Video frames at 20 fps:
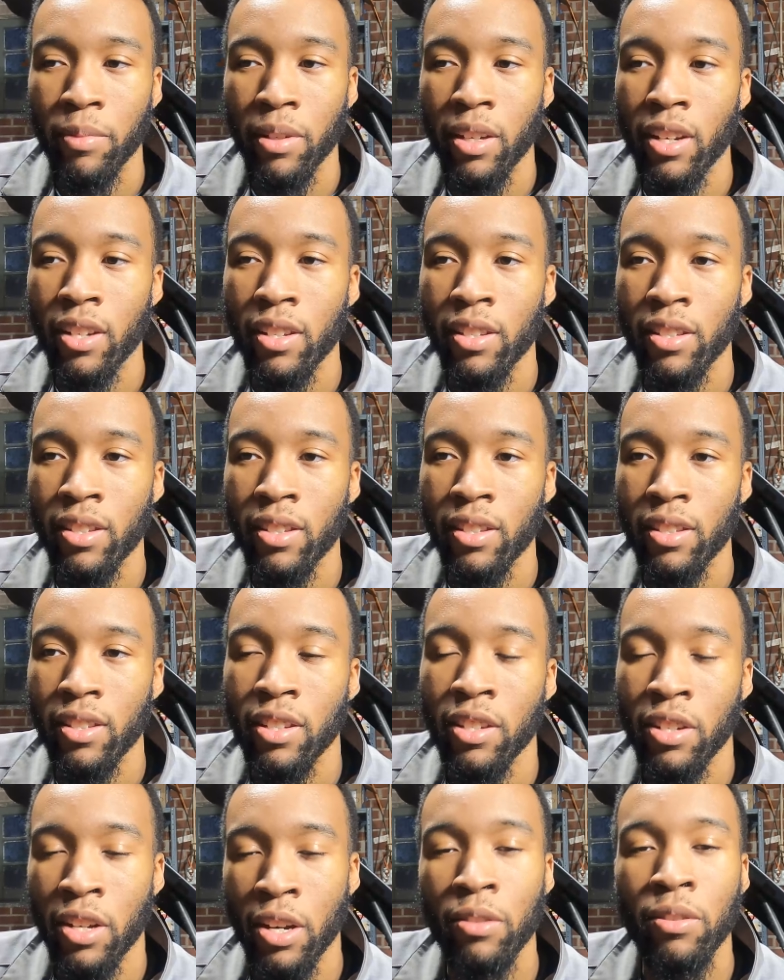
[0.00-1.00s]
Because
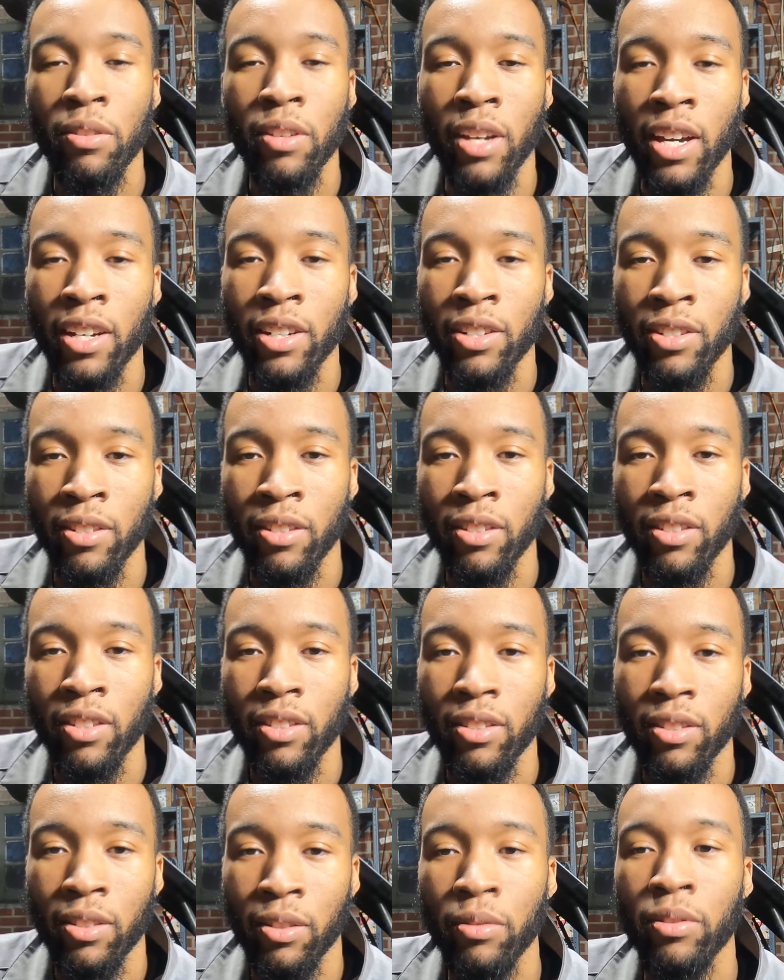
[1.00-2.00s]
you know you got your
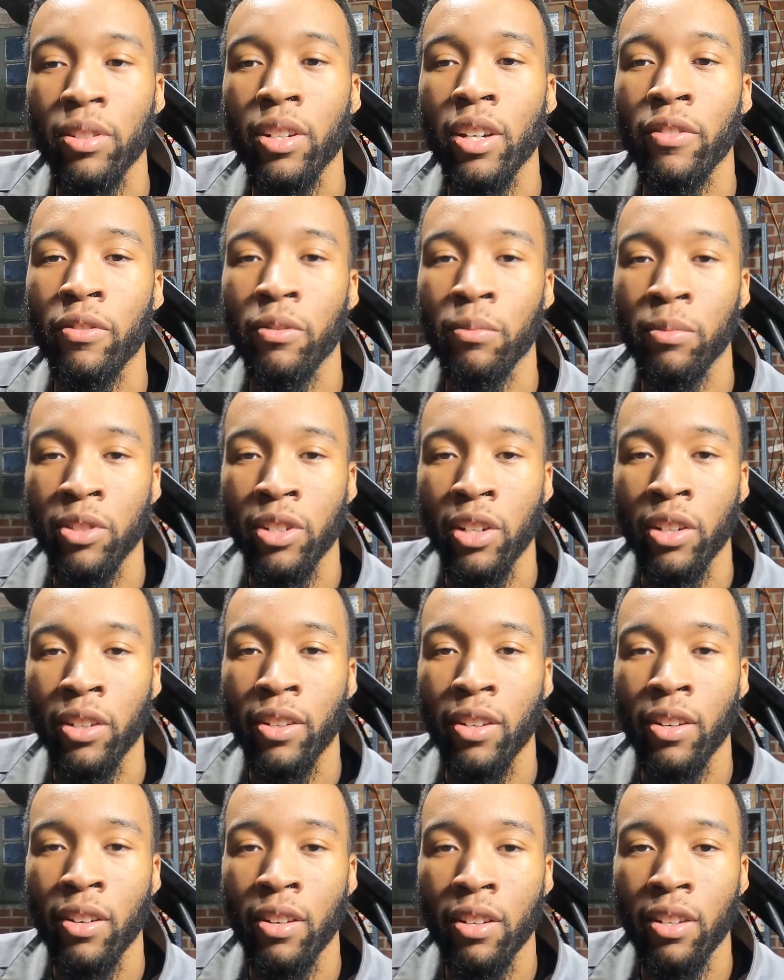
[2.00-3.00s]
2J from a
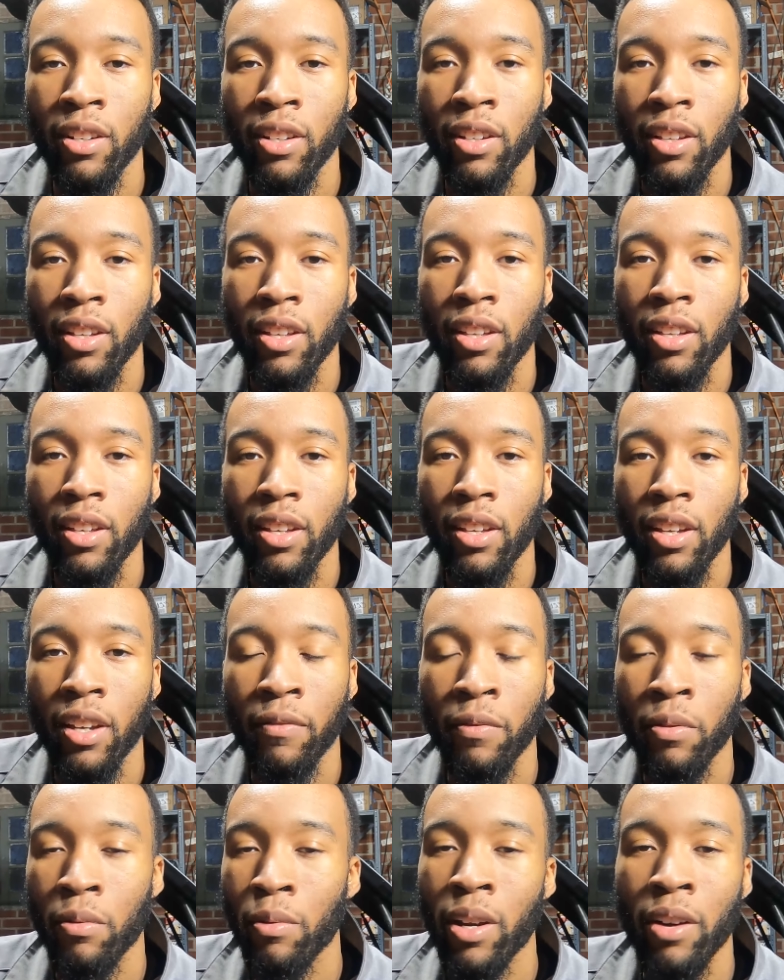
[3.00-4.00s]
junkyard.
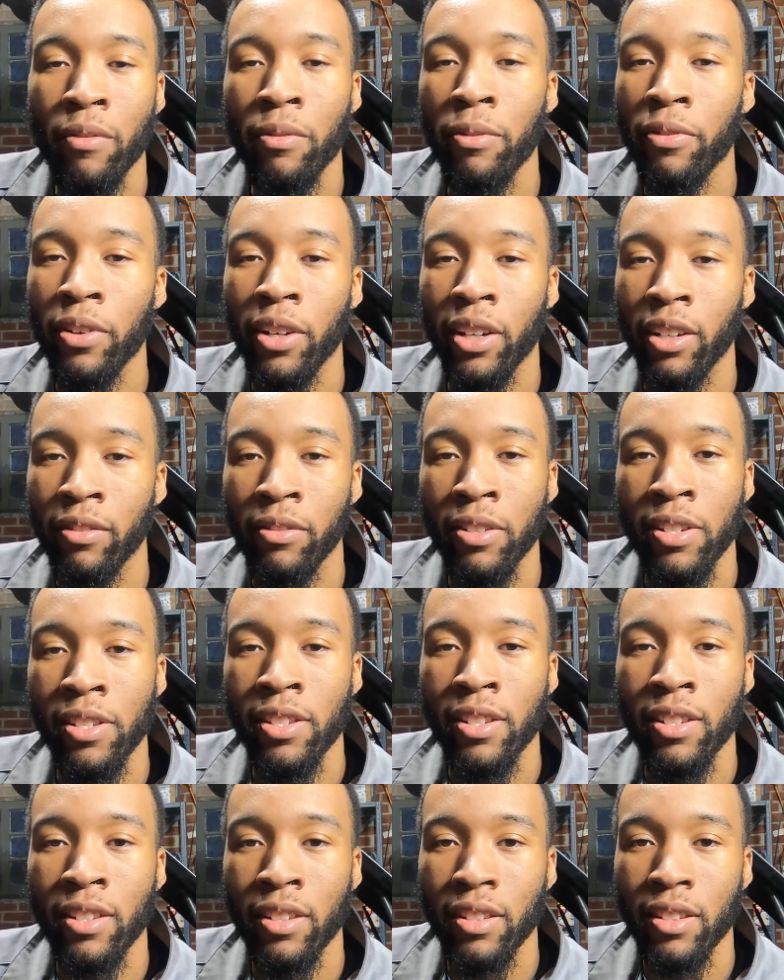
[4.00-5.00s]
And for whatever fucking
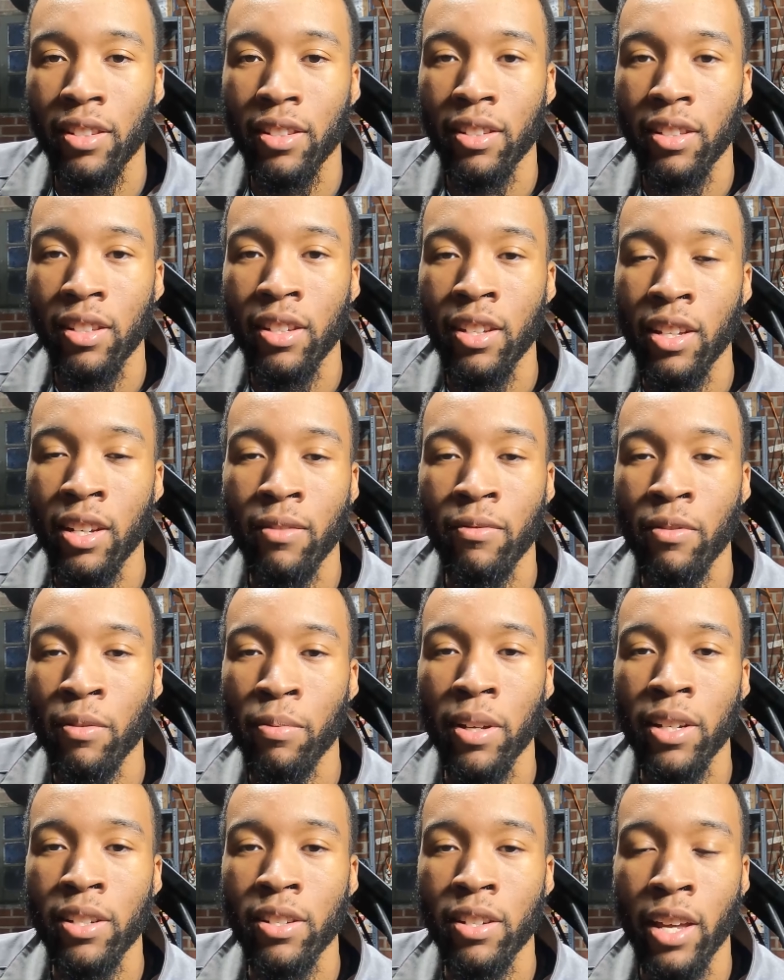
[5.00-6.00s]
reason, you didn't
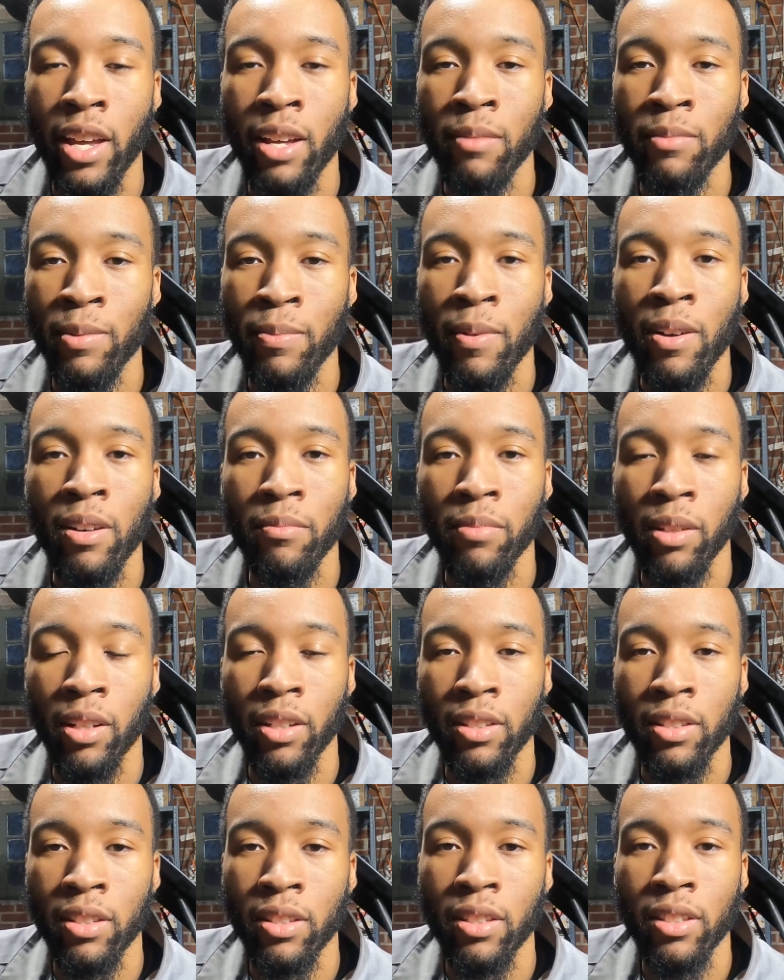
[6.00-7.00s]
replace your damn spark
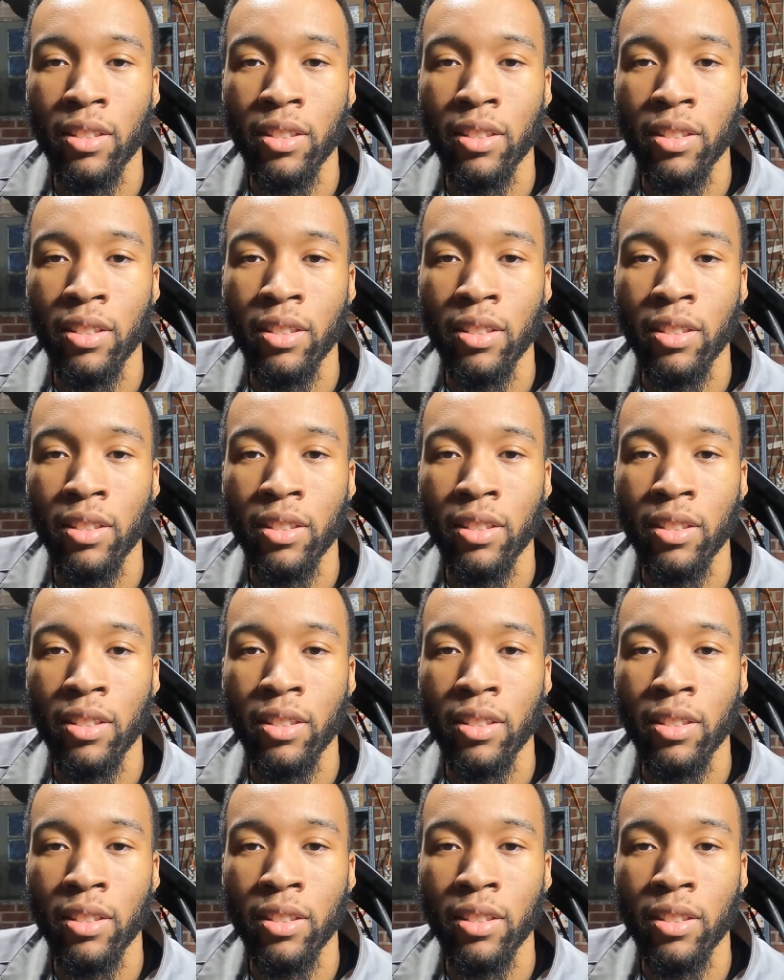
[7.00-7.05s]
plugs.